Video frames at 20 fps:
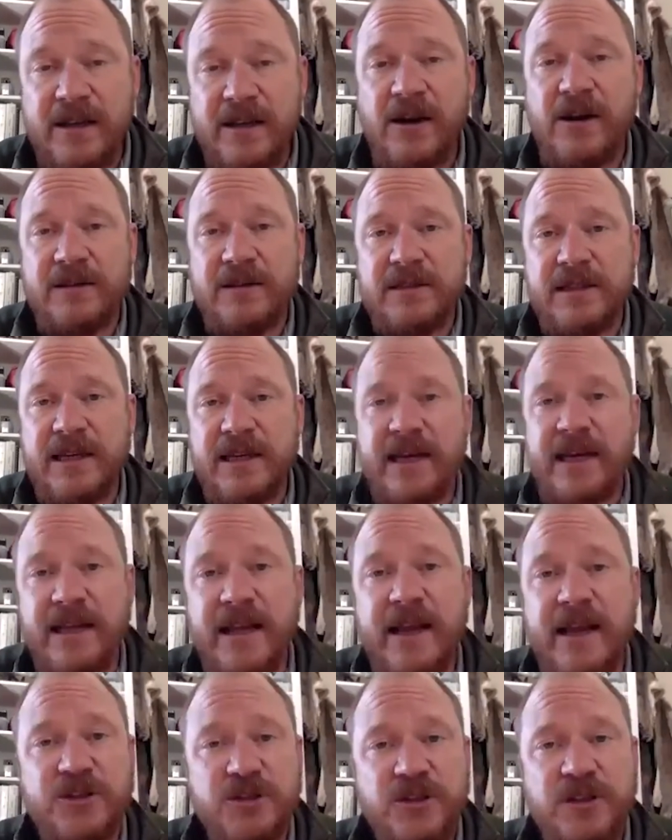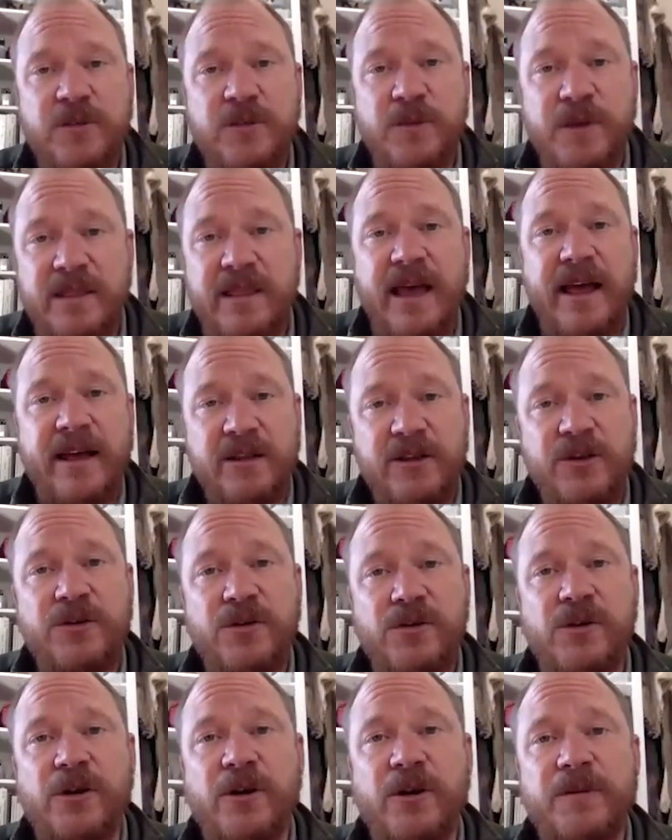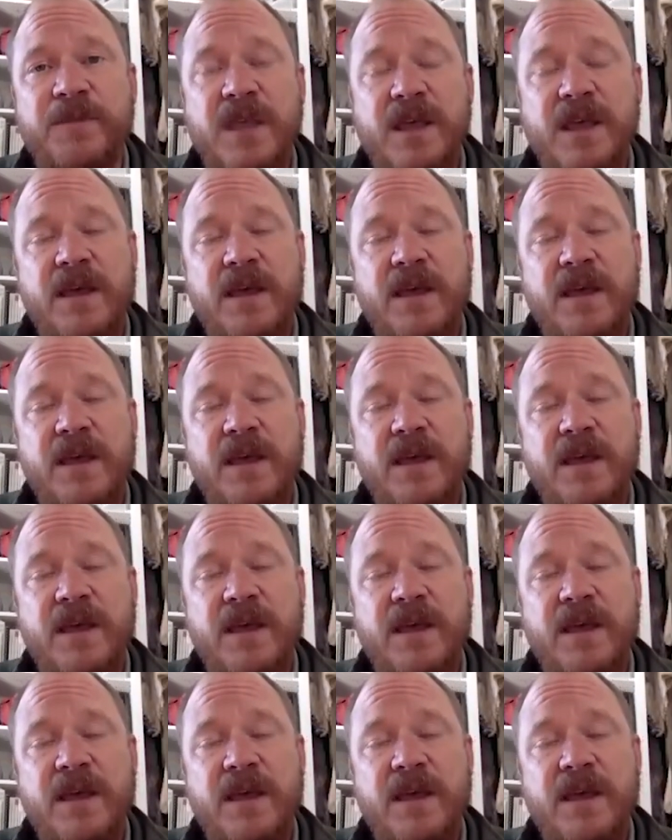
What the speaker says: contact actually with that cougar.